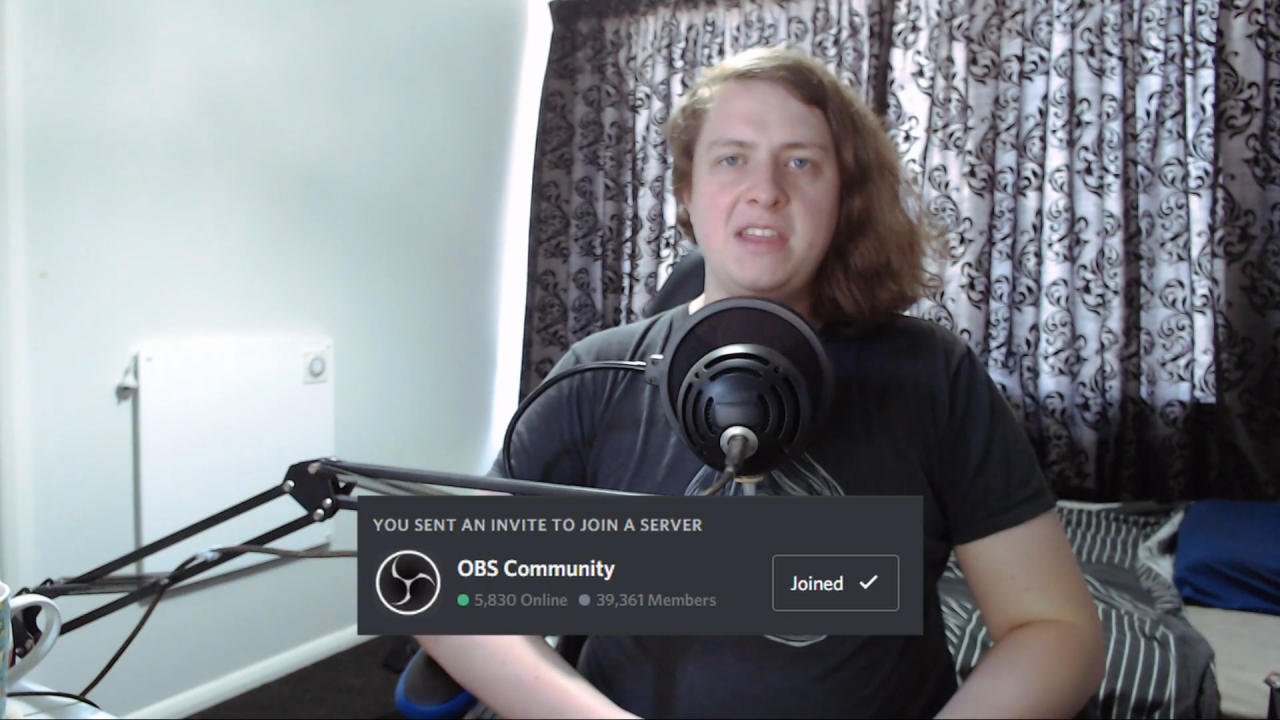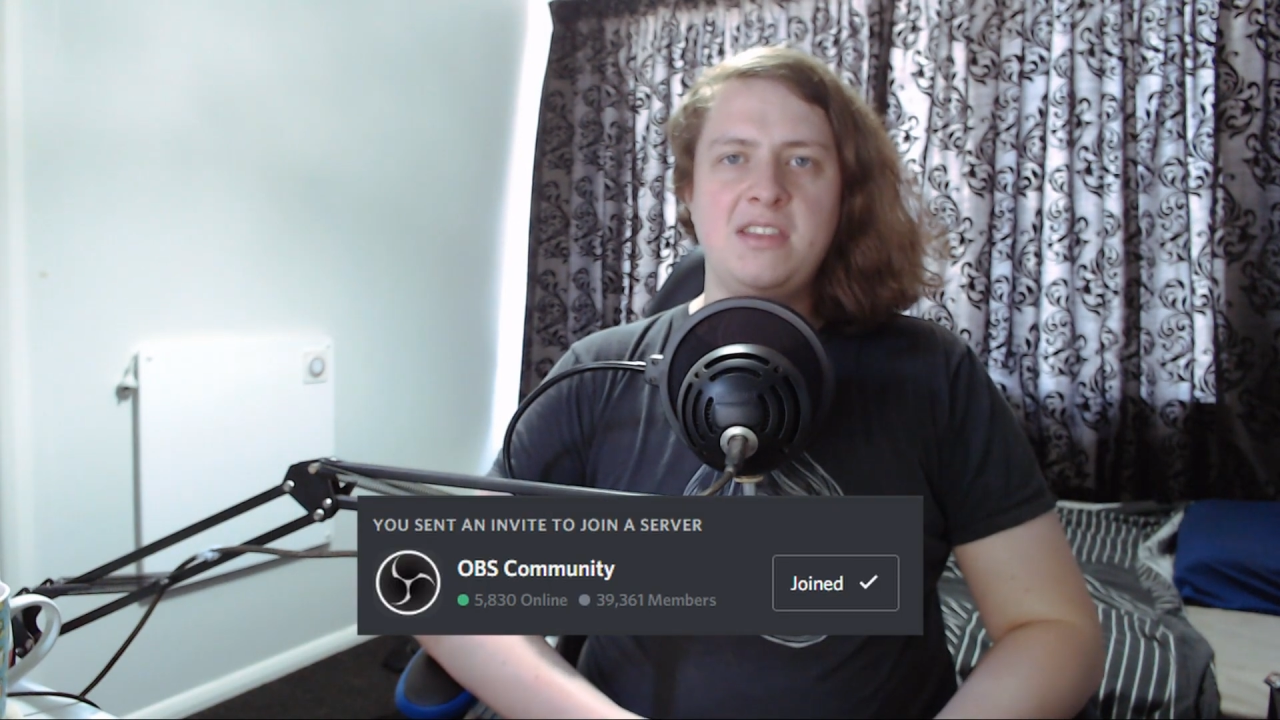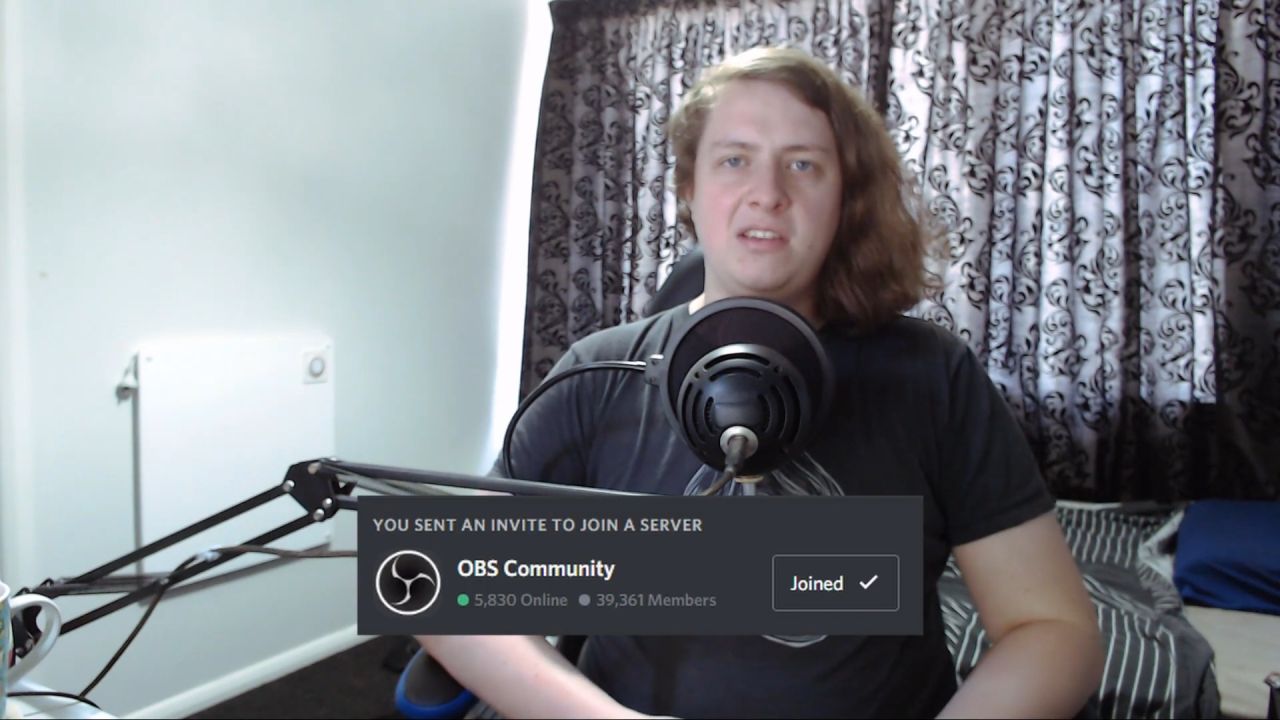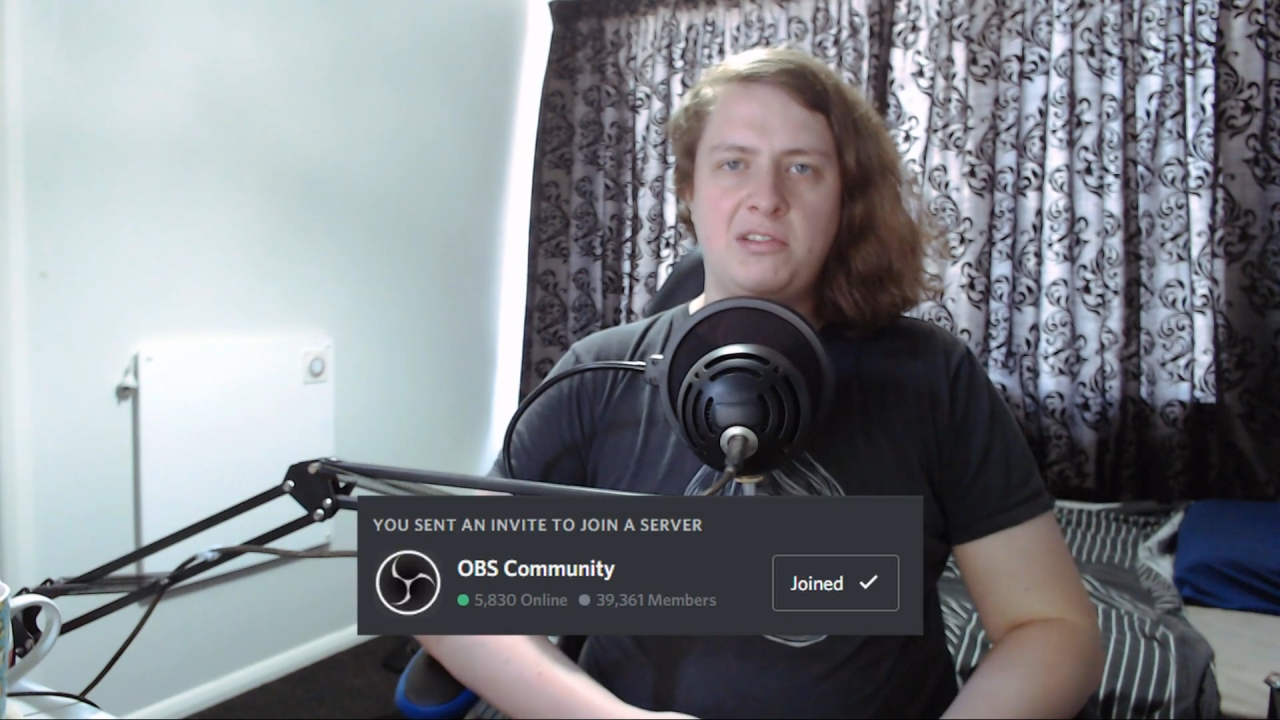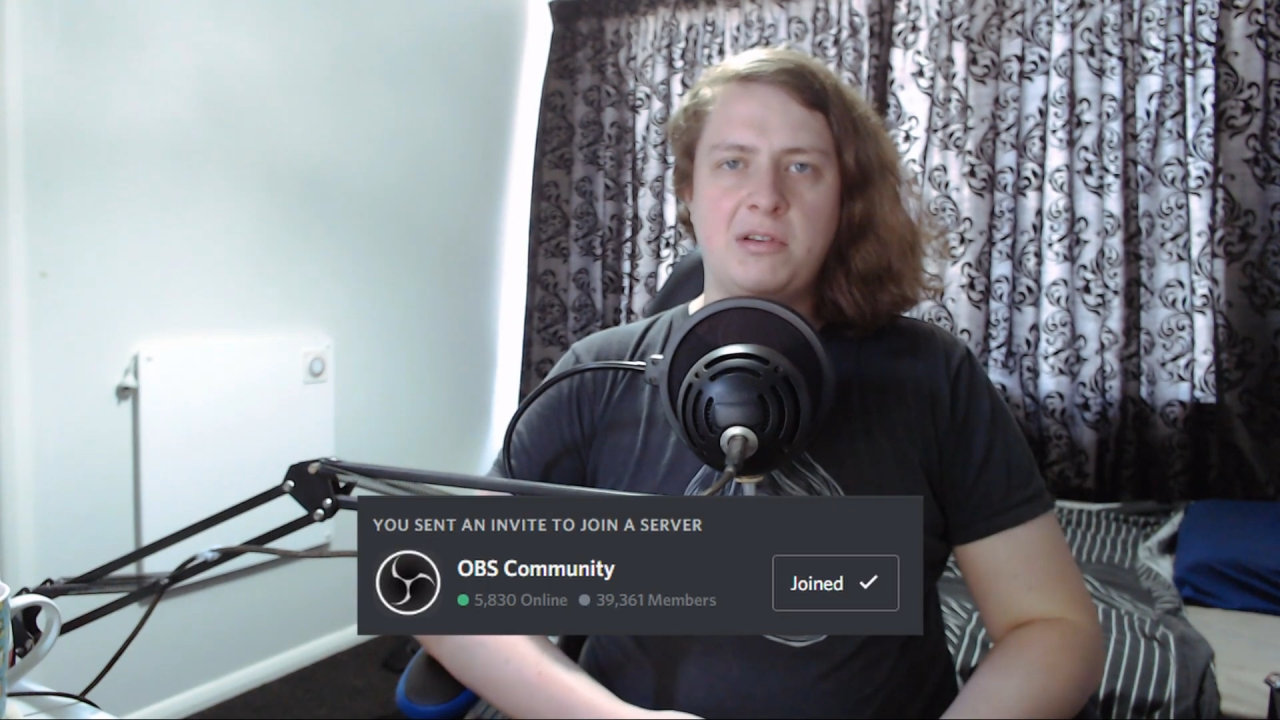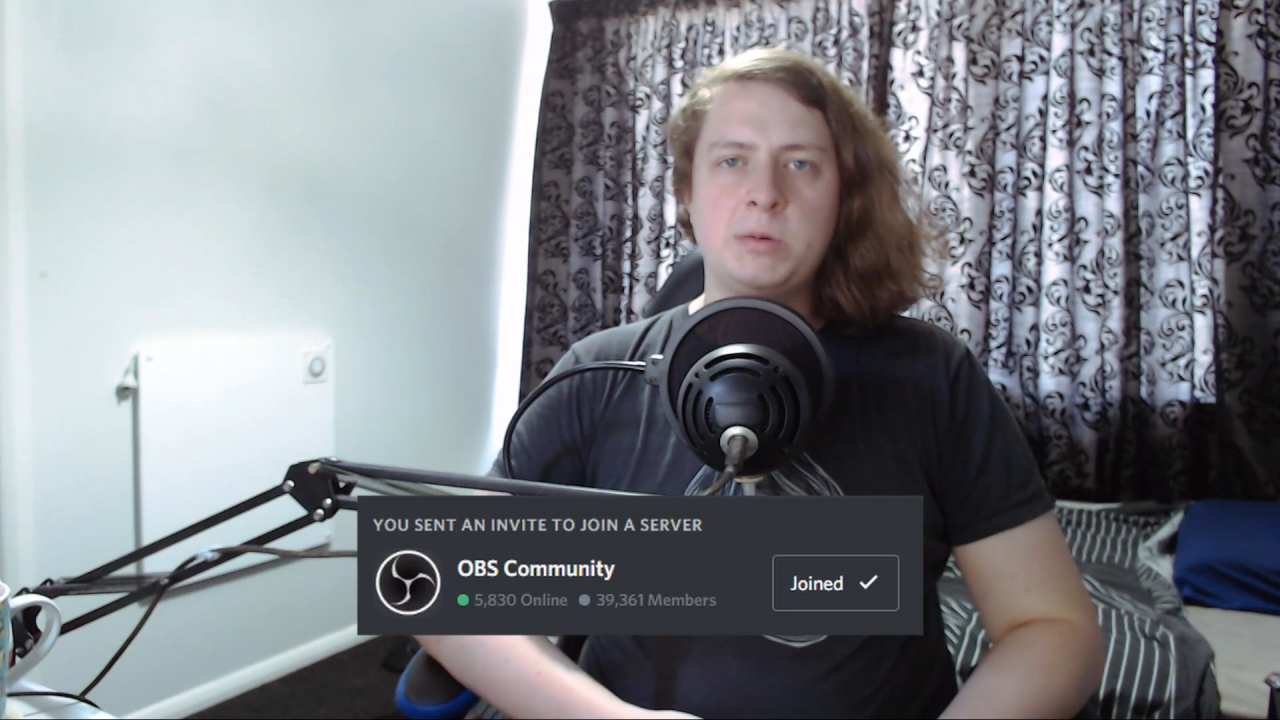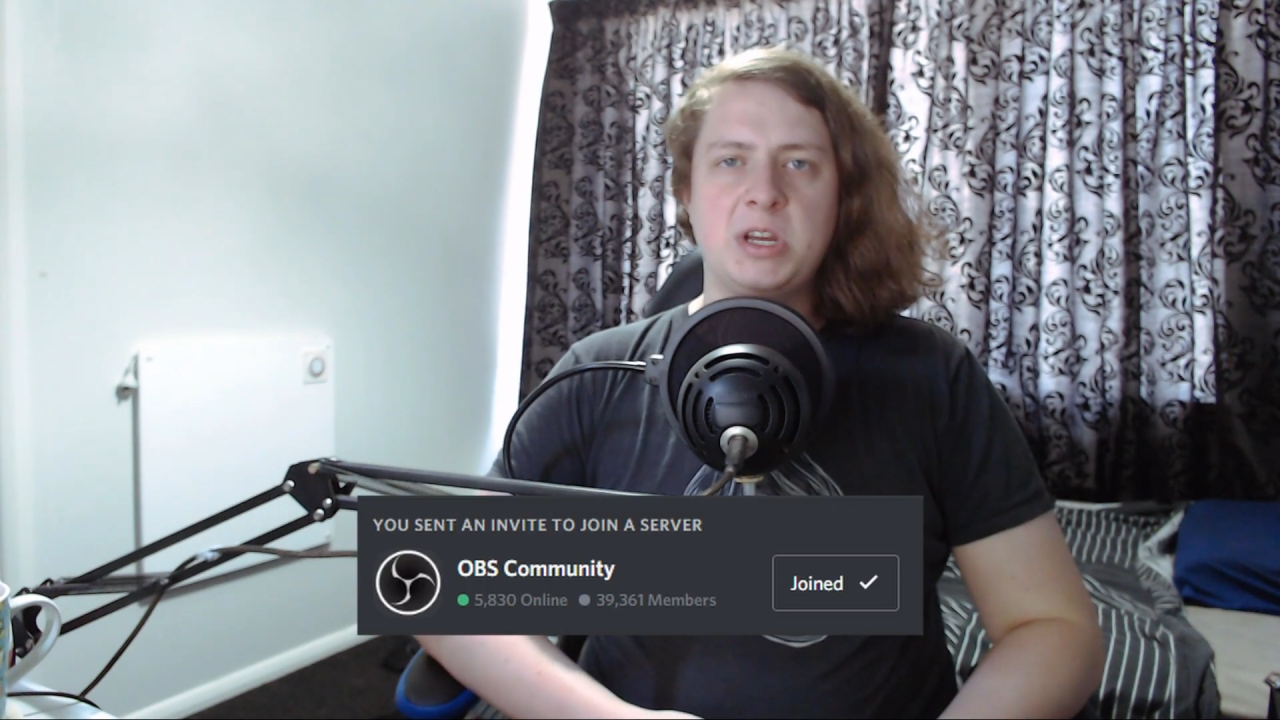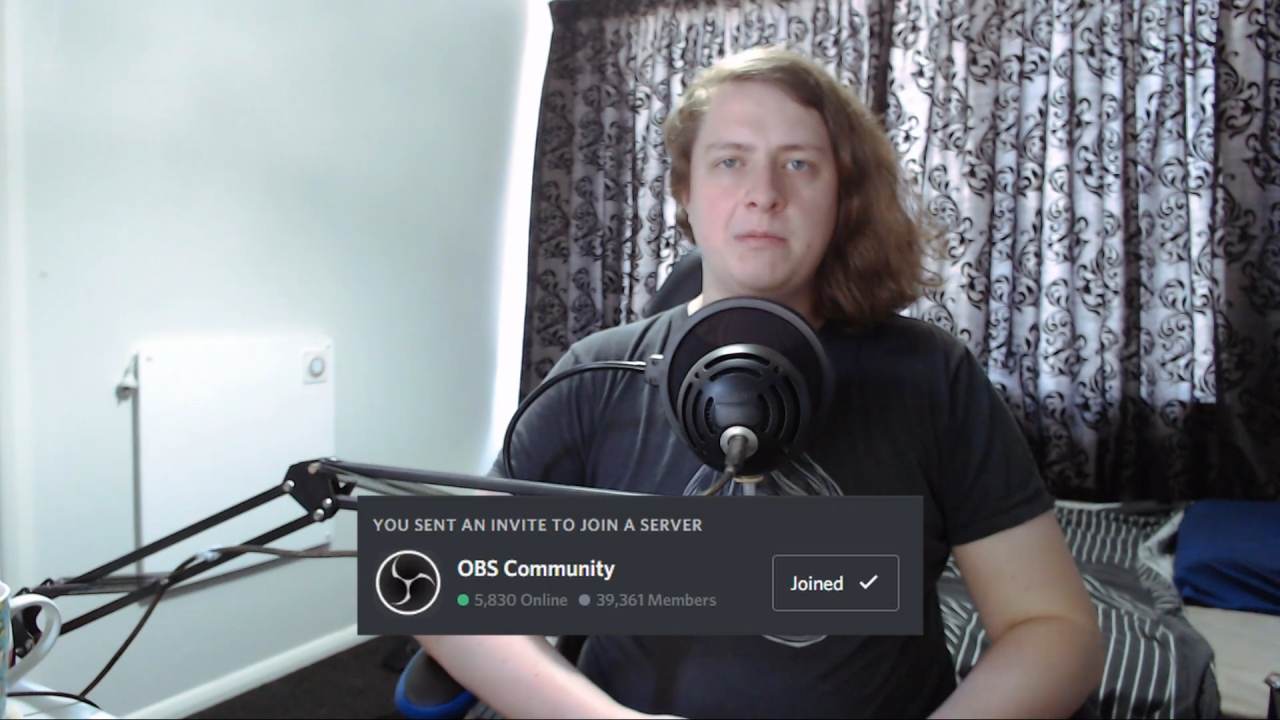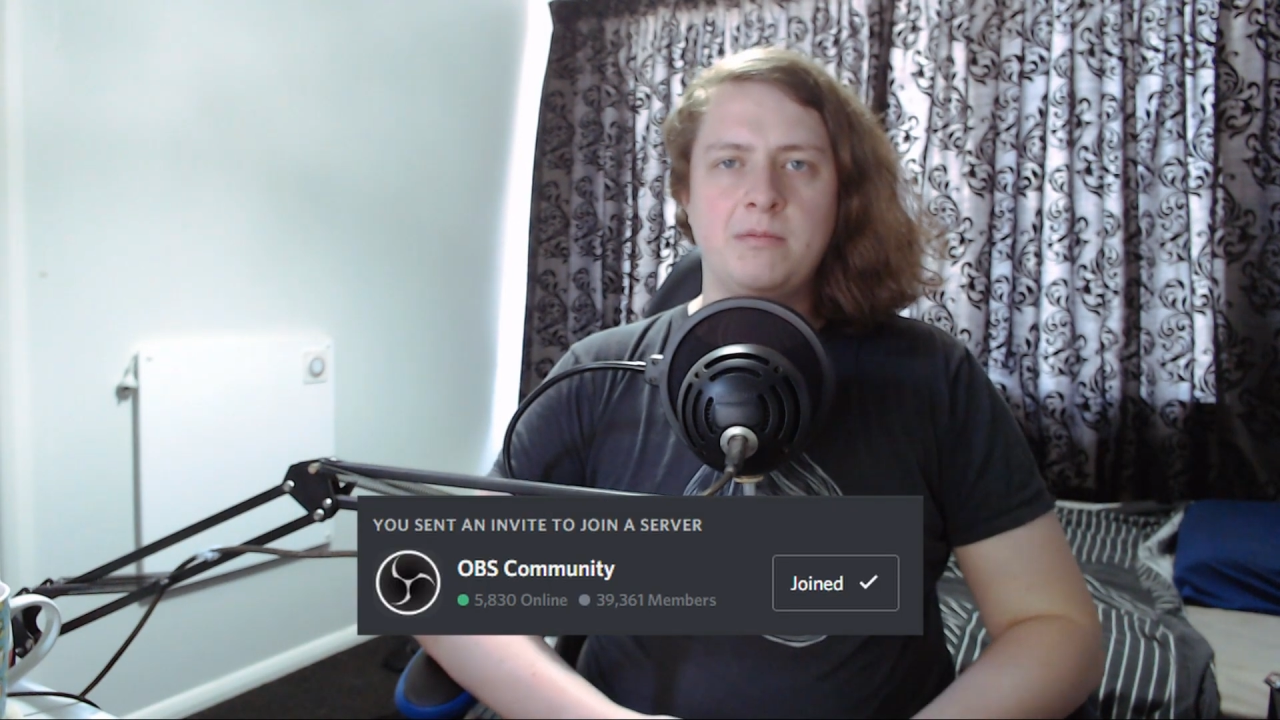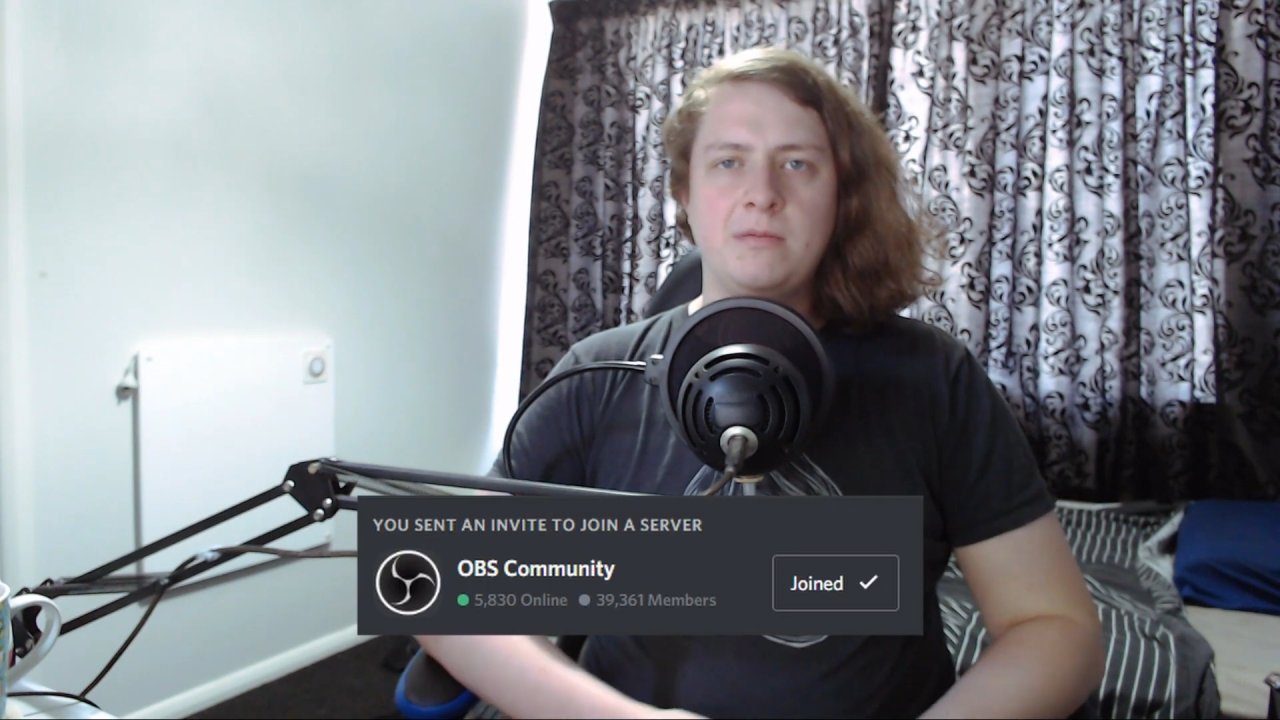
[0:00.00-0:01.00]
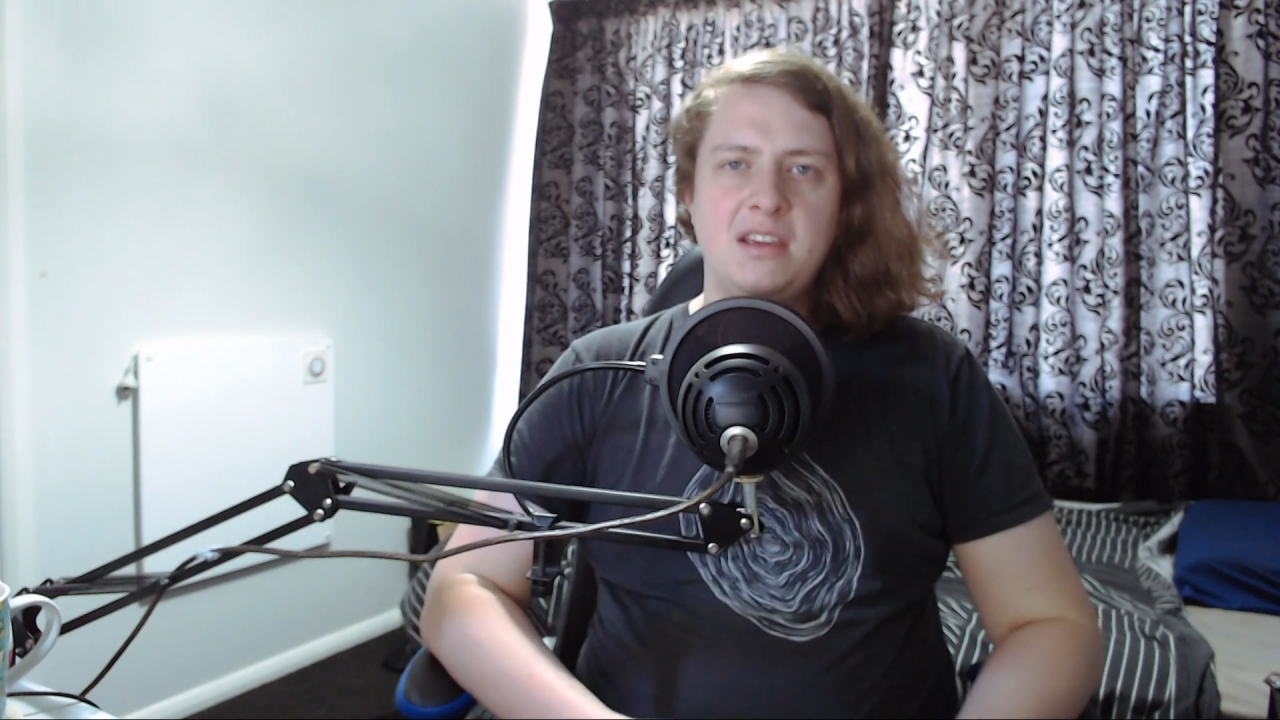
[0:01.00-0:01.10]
in the description.